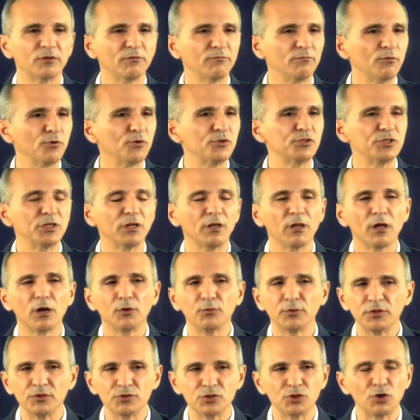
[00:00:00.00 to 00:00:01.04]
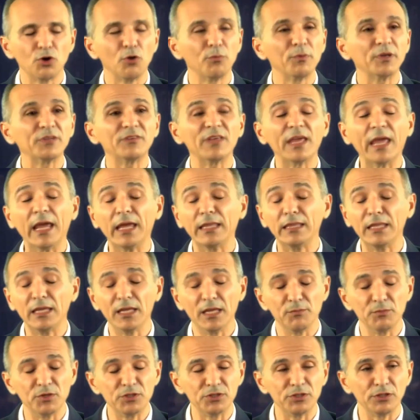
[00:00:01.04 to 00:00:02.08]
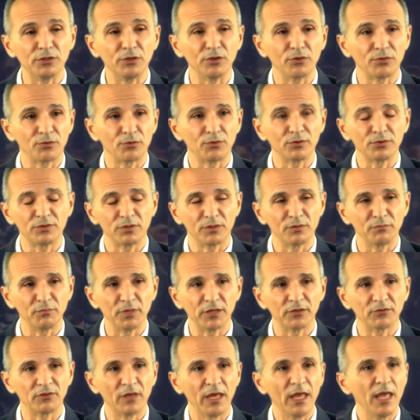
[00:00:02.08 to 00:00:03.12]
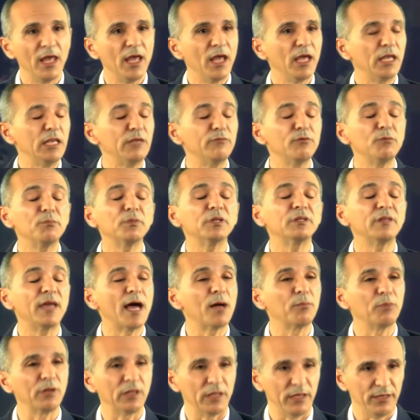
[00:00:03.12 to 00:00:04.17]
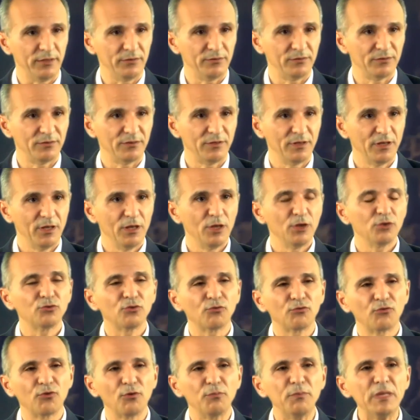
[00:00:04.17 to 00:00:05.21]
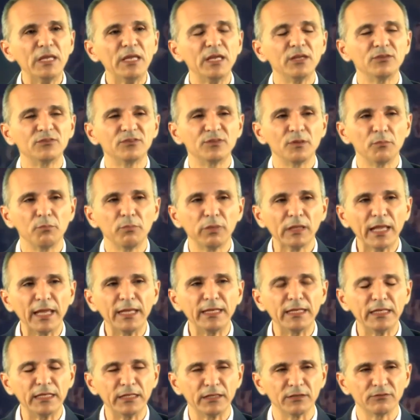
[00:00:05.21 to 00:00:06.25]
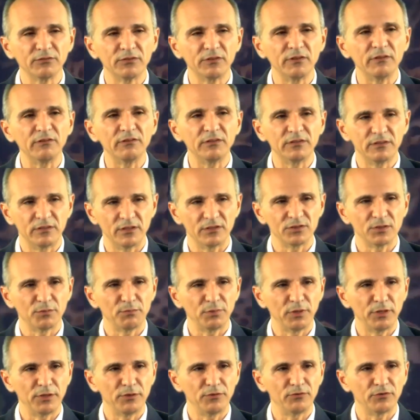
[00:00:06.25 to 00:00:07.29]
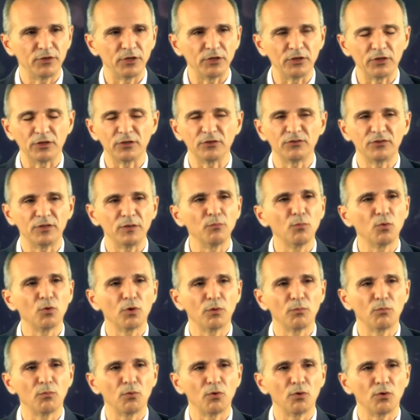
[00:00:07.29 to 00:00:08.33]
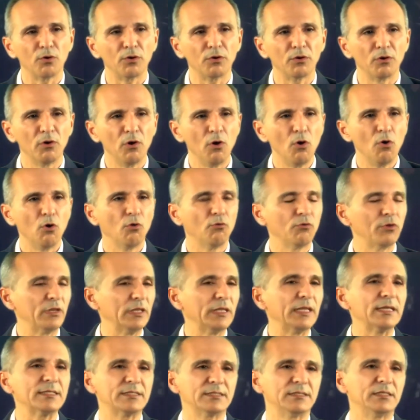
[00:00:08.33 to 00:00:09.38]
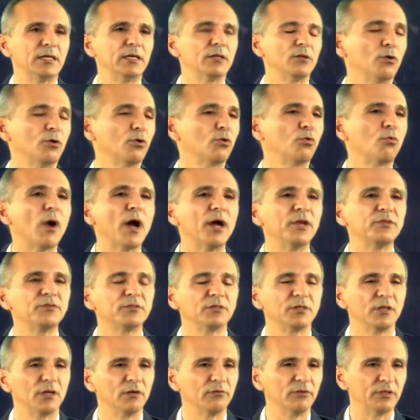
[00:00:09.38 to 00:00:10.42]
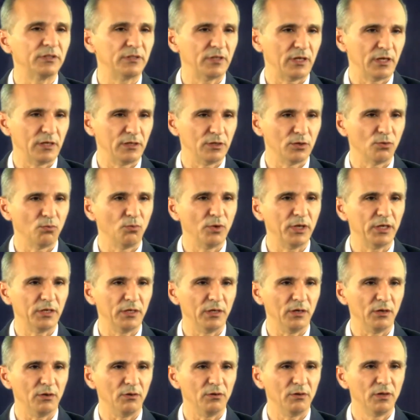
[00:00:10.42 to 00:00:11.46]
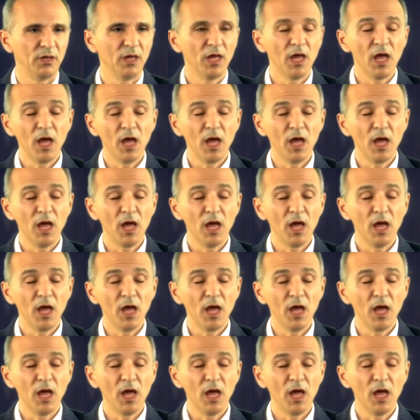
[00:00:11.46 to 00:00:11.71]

converging along with the genomics and the imaging you throw into the mix, and even metabolites. So for me, it's the blending of these disciplines that you're going to see more and more over the, let's the horizon of a 10-year window.